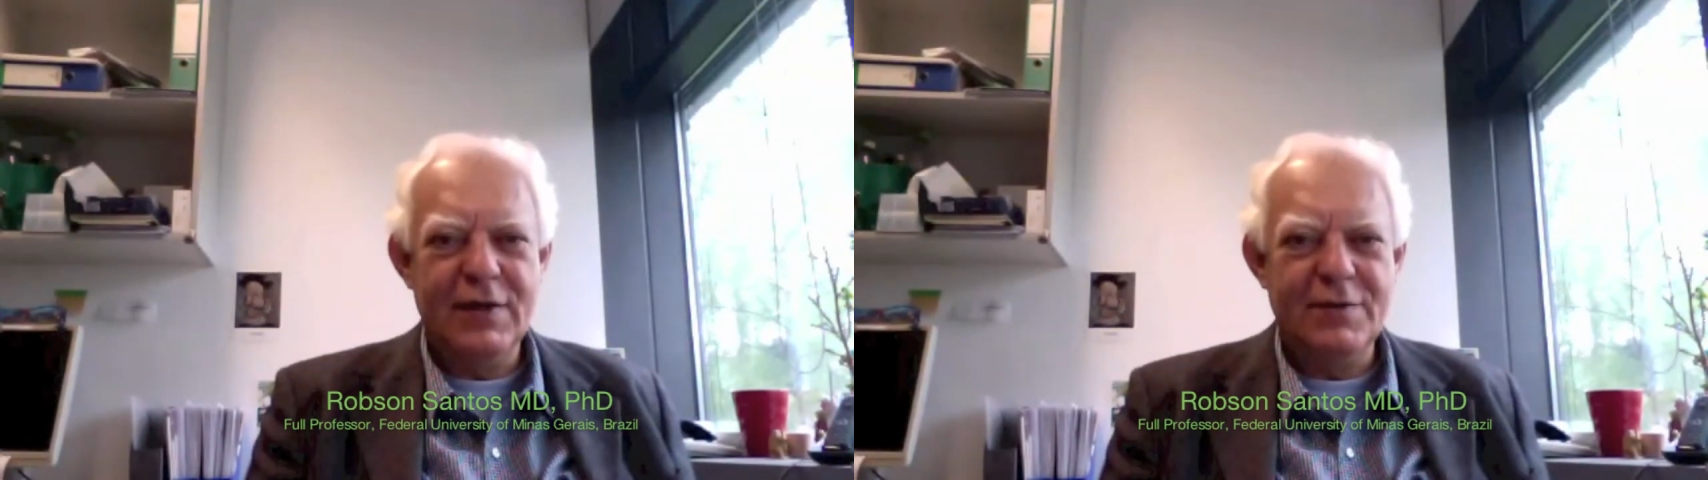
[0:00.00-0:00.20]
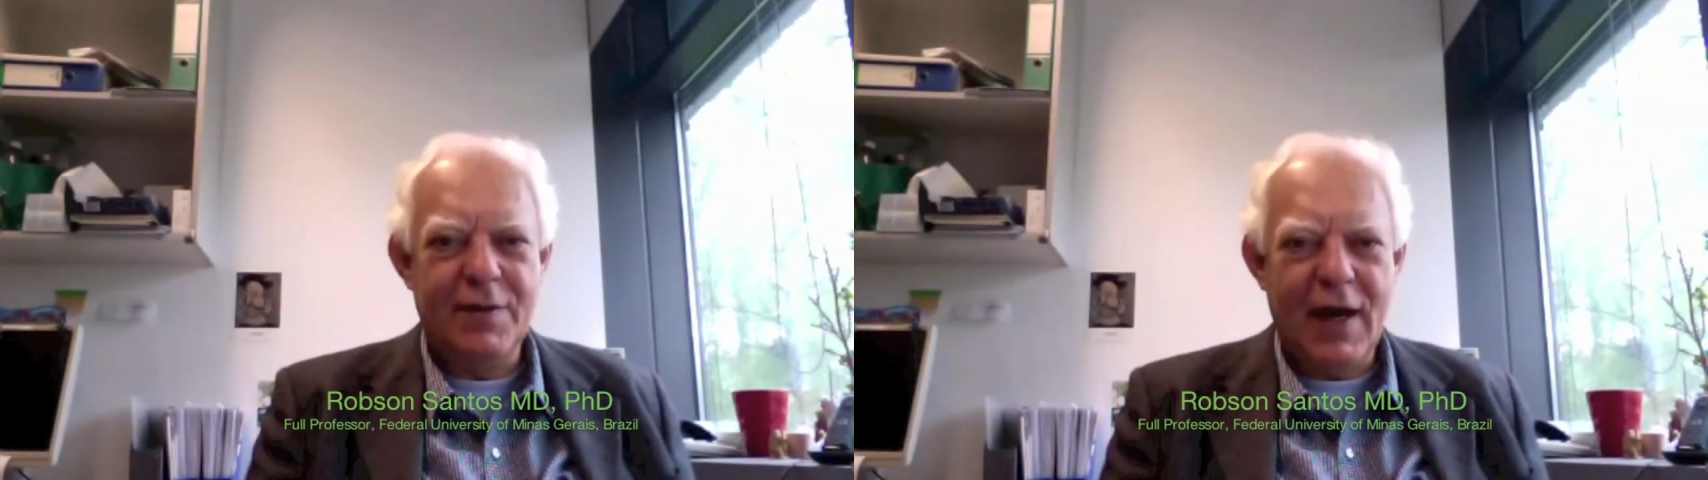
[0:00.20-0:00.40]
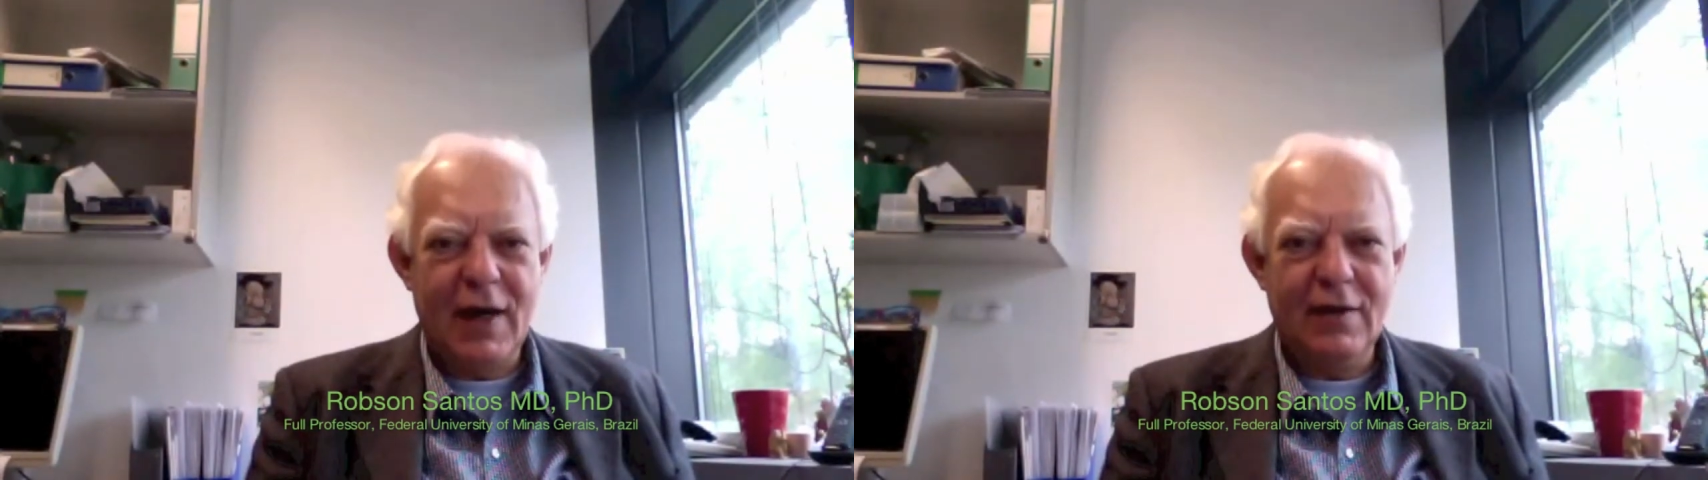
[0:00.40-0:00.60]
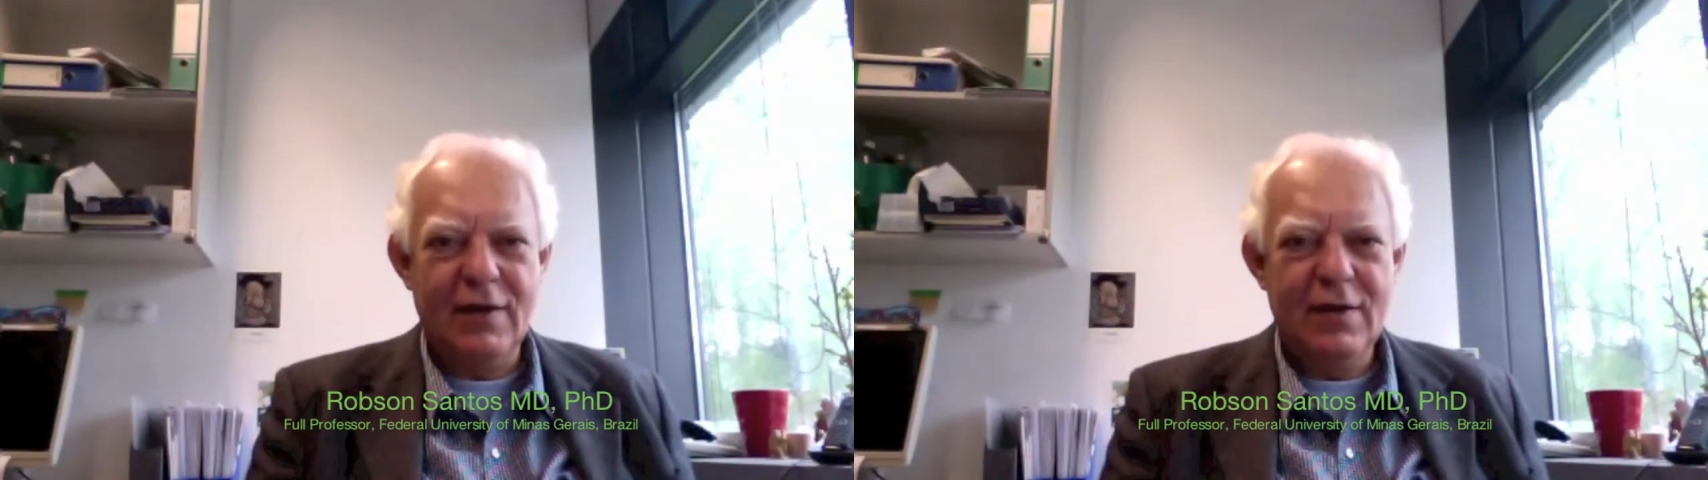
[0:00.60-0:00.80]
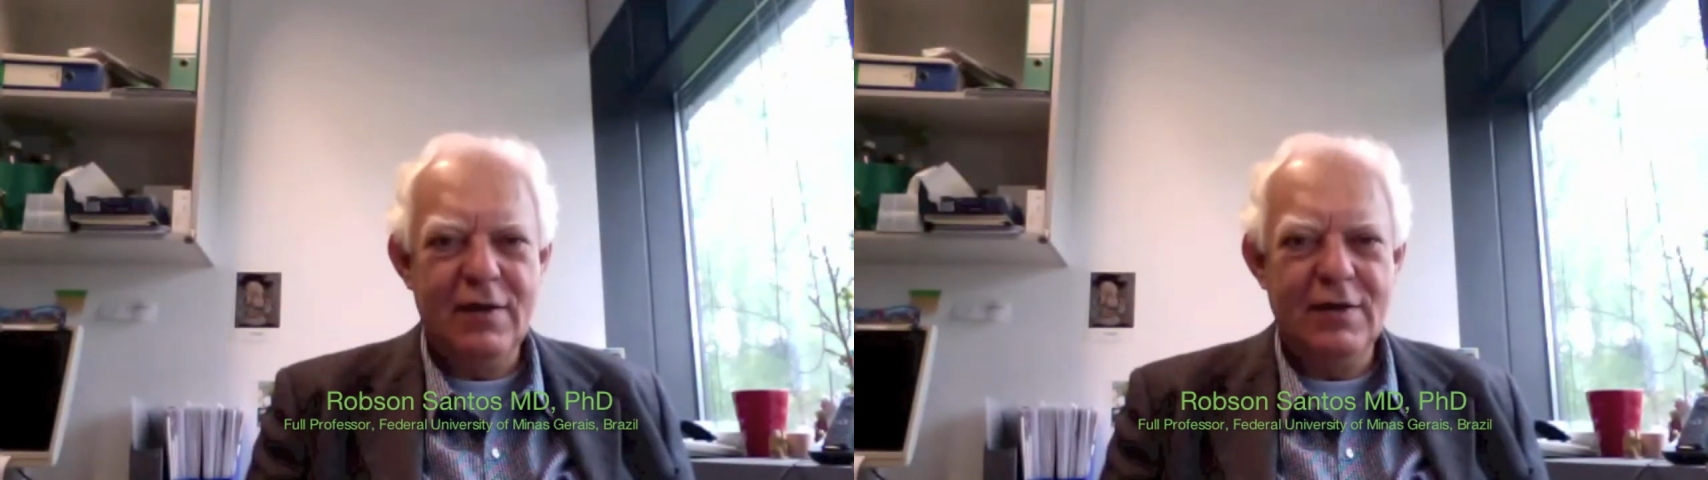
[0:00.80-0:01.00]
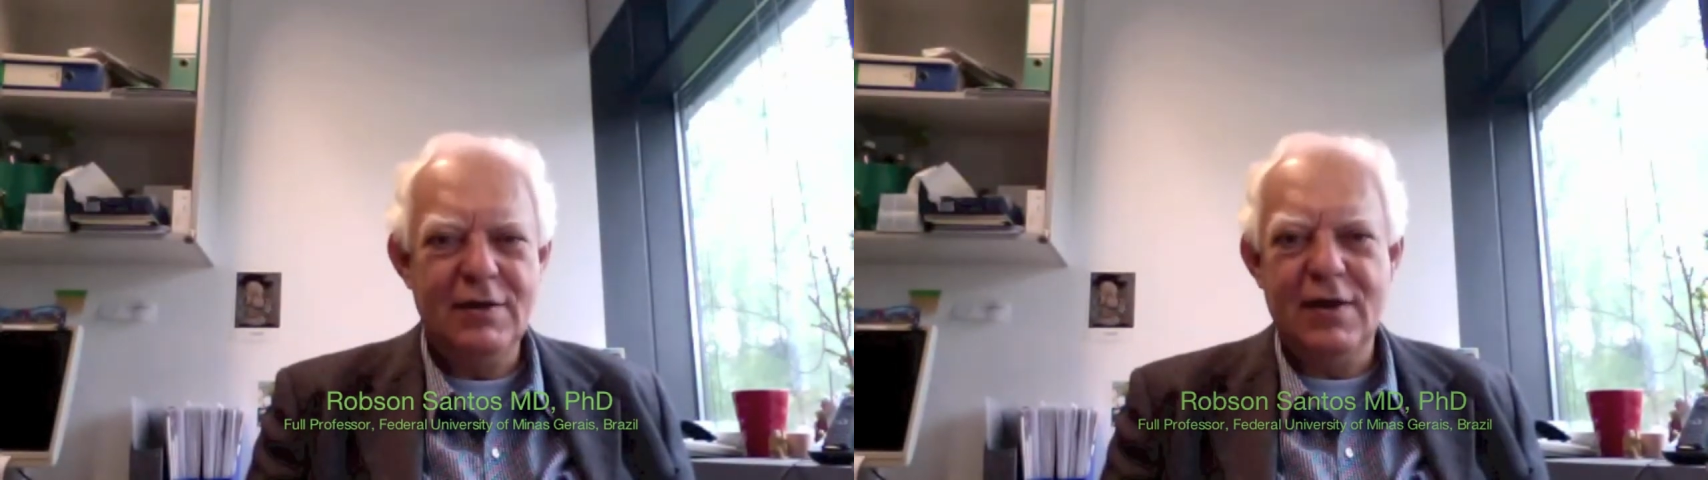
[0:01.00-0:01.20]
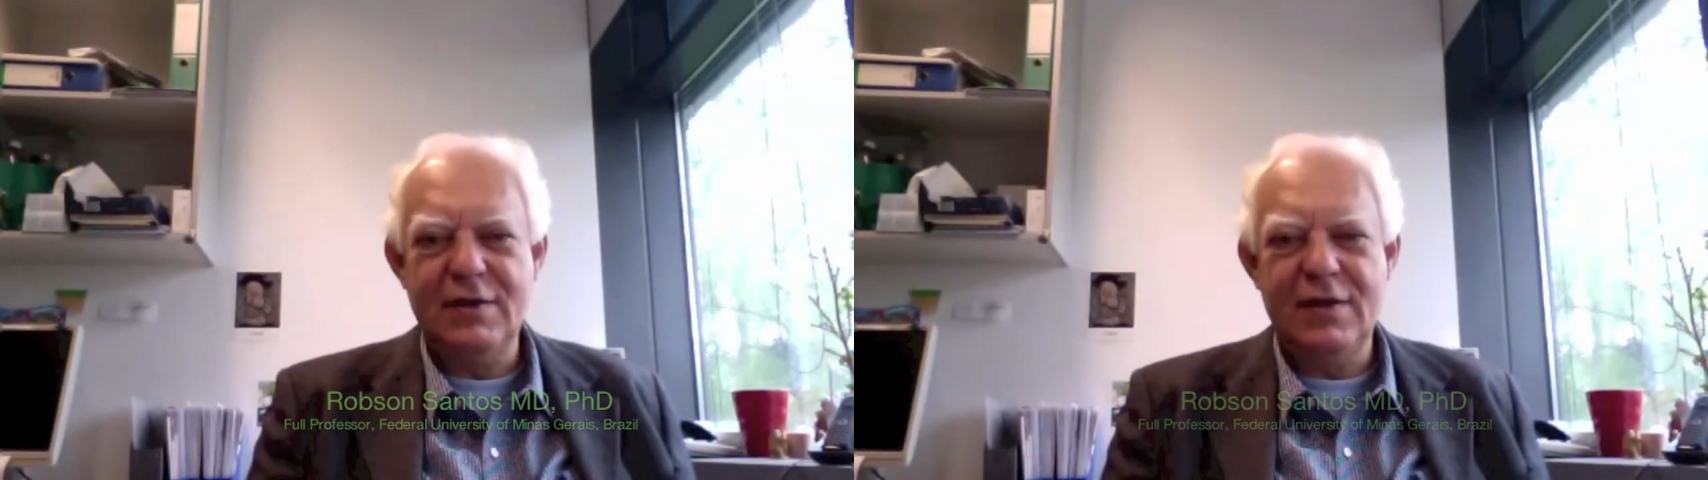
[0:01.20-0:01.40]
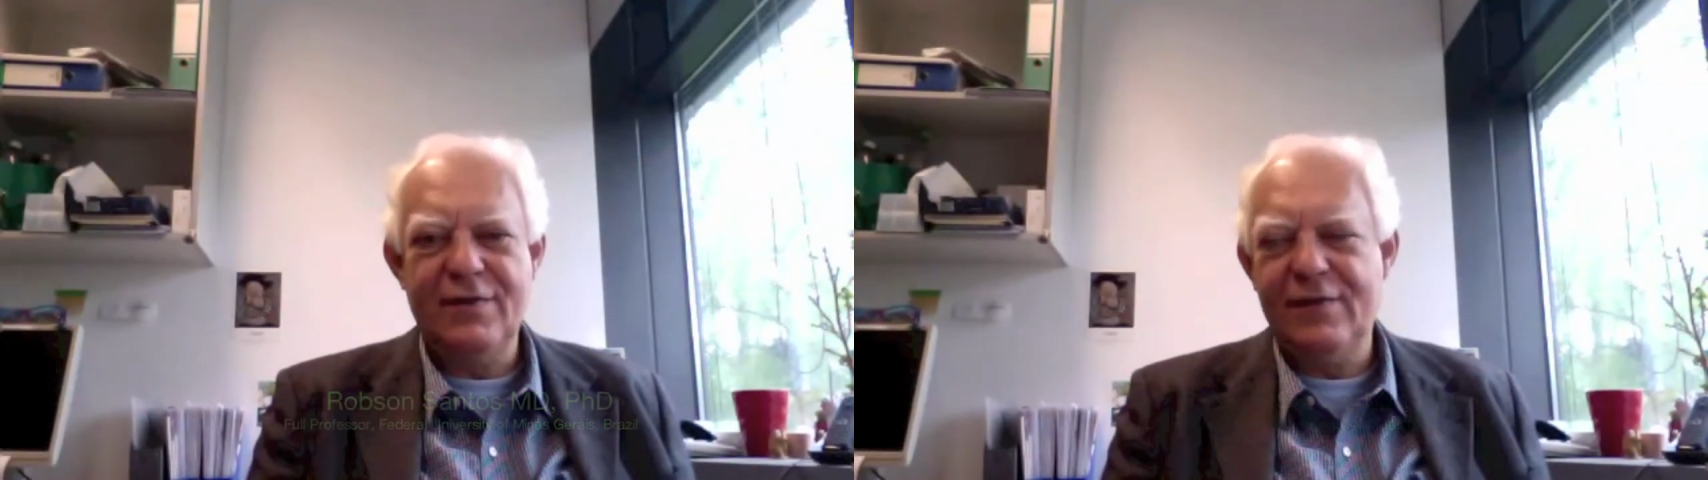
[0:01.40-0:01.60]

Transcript: this bright initiative.